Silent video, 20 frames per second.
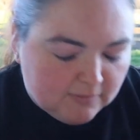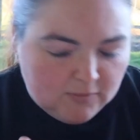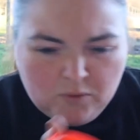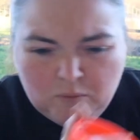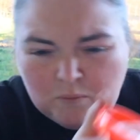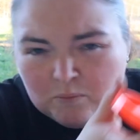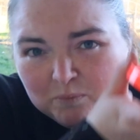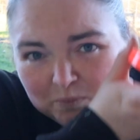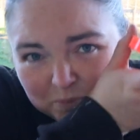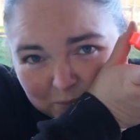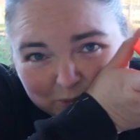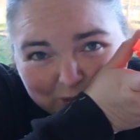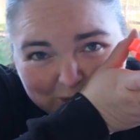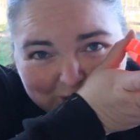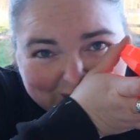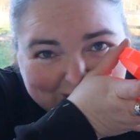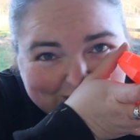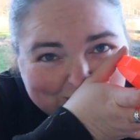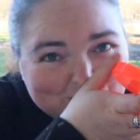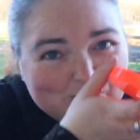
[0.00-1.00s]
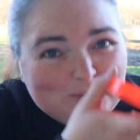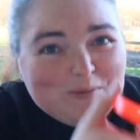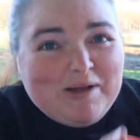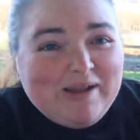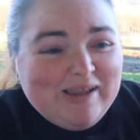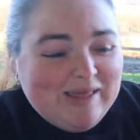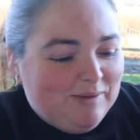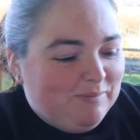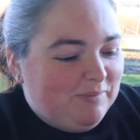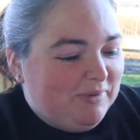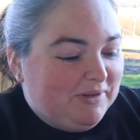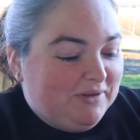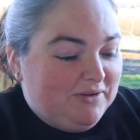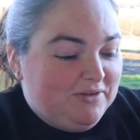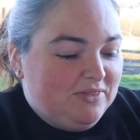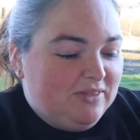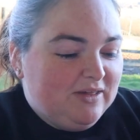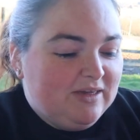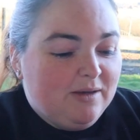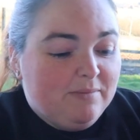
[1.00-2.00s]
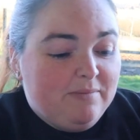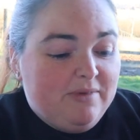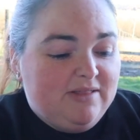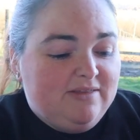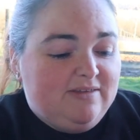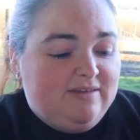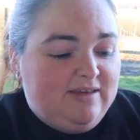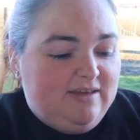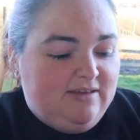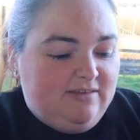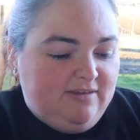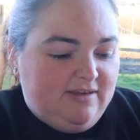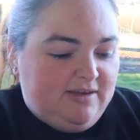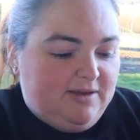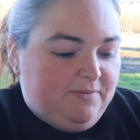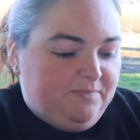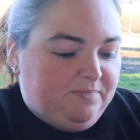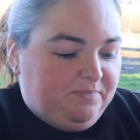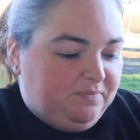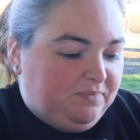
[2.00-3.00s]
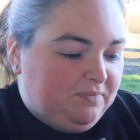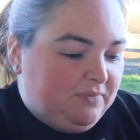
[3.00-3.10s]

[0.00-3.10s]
Oh, I've got some on my lip, but I don't think I'm meant to eat it.